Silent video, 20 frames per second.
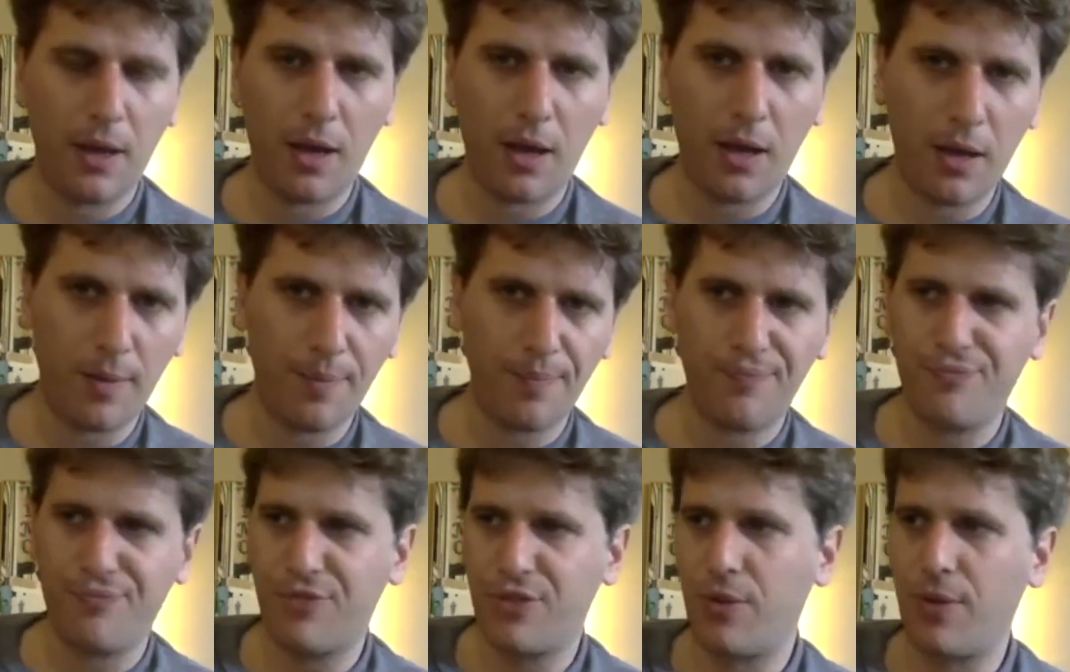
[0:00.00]

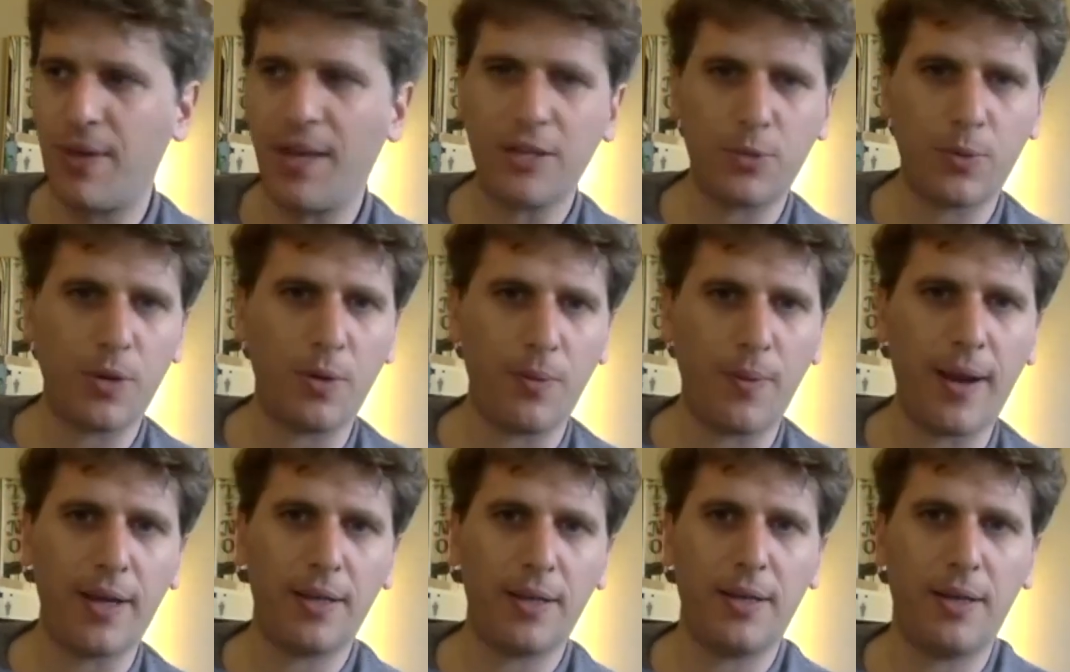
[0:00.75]
Um, so that's what a
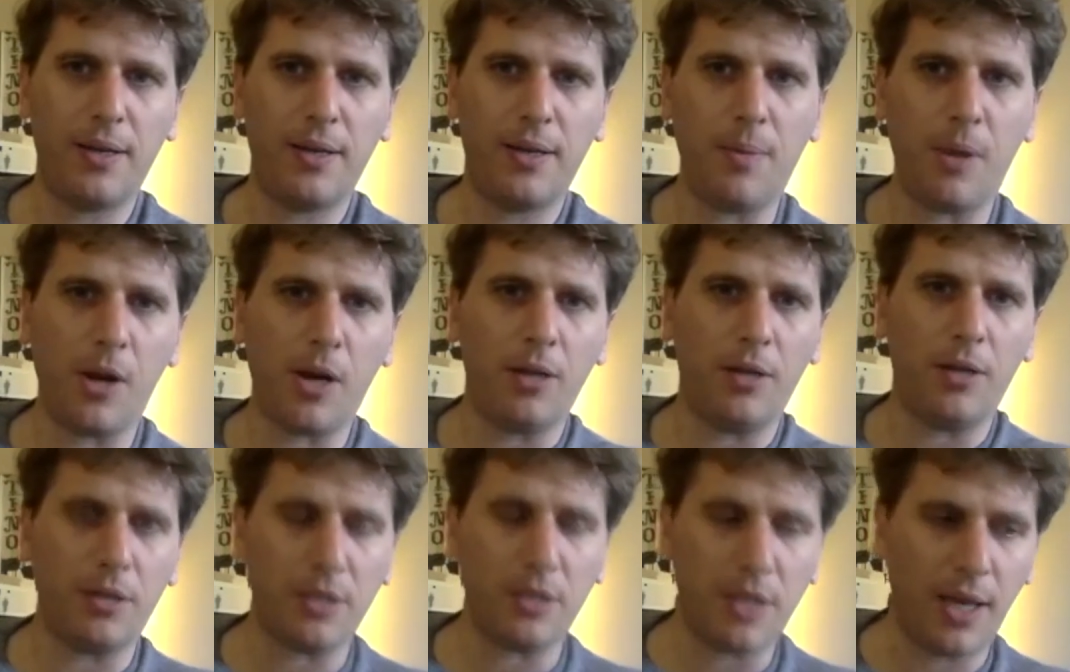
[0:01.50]
regulated market
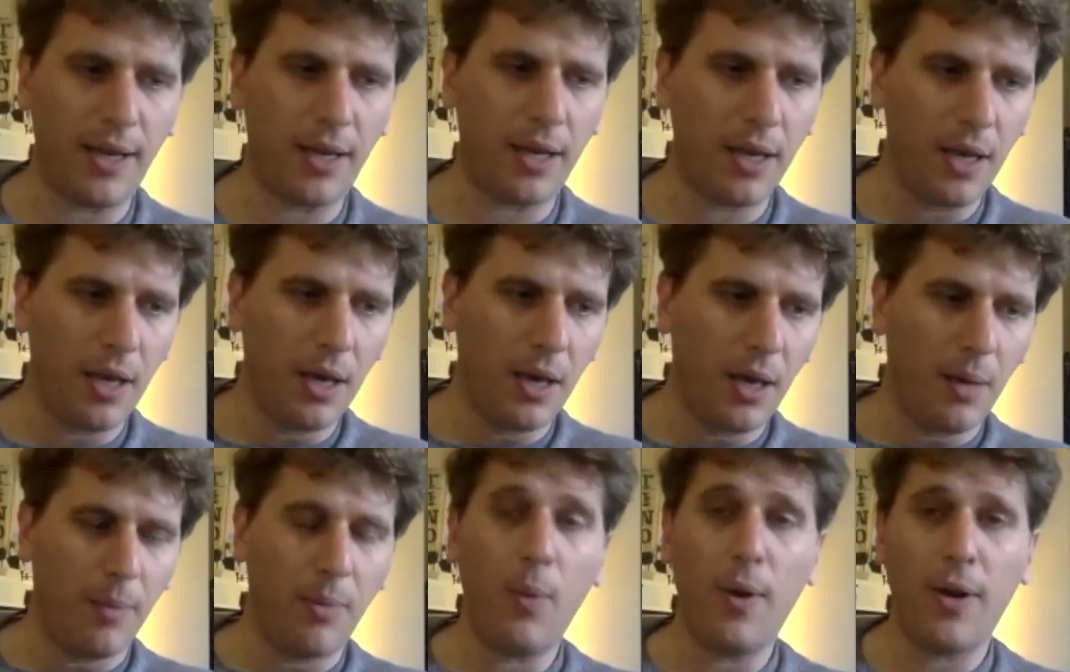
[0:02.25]
looks like. But when